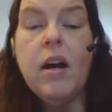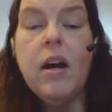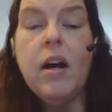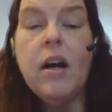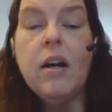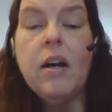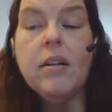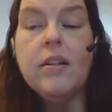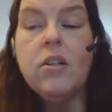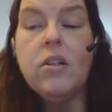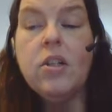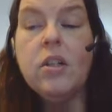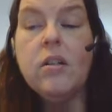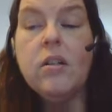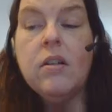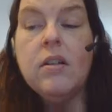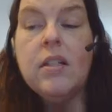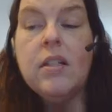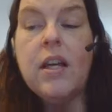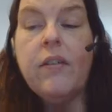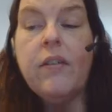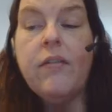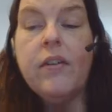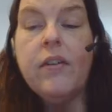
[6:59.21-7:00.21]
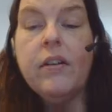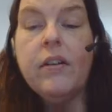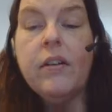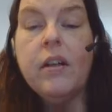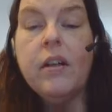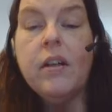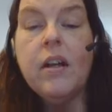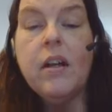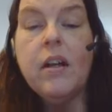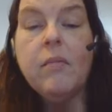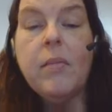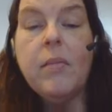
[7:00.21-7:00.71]
Oxygen,
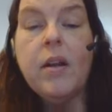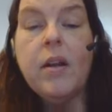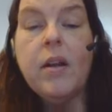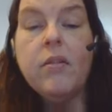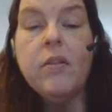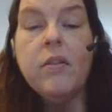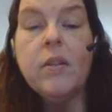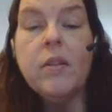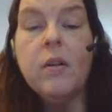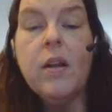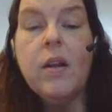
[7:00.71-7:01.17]
definitely a nonmetal,